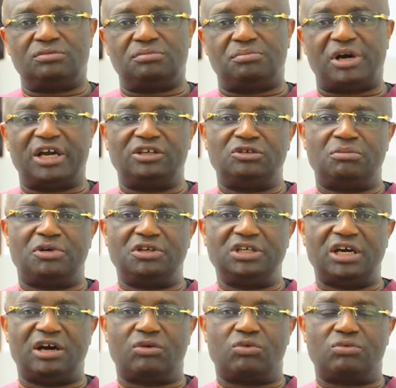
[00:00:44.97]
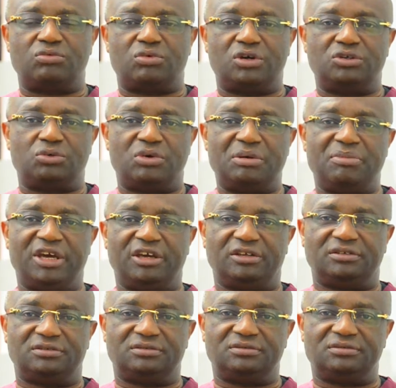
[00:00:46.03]
By pneumonia, what do we mean?
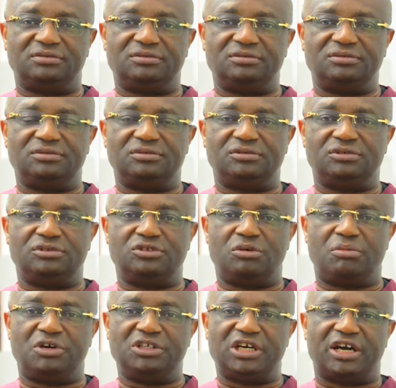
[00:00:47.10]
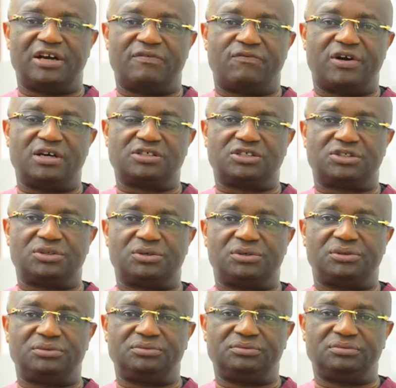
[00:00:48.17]
Pneumonia refers to